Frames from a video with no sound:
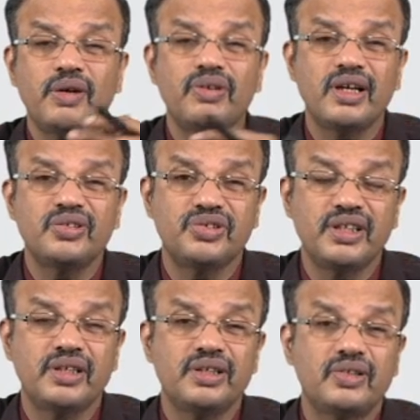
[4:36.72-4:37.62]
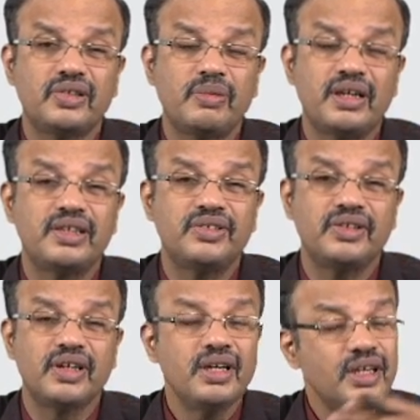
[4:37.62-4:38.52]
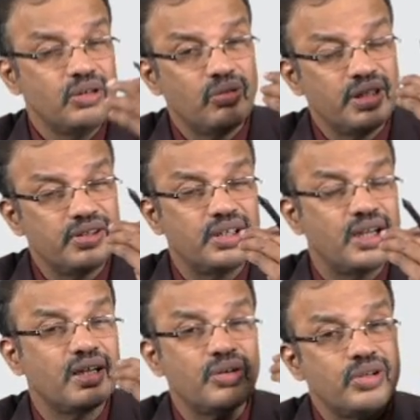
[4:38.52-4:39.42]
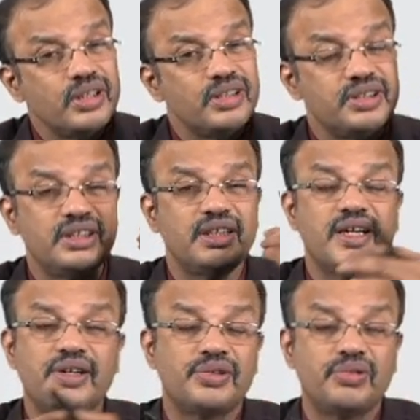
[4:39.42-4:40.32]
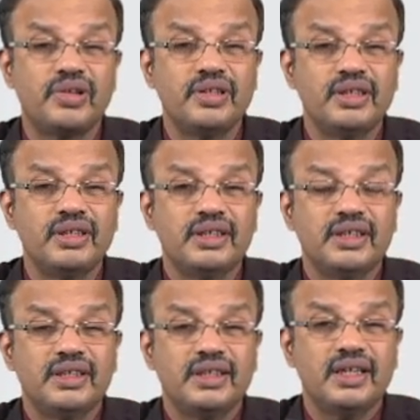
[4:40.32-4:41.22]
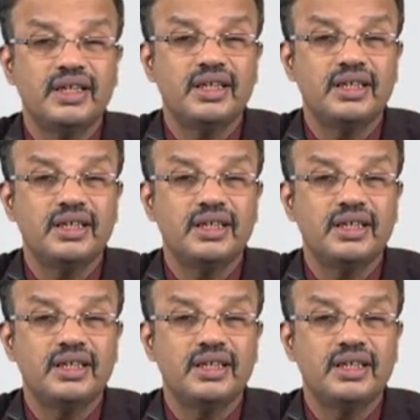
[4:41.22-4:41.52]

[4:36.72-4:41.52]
cavity also, synchronous malignancies, one in the tongue, one in the cheek and so on. And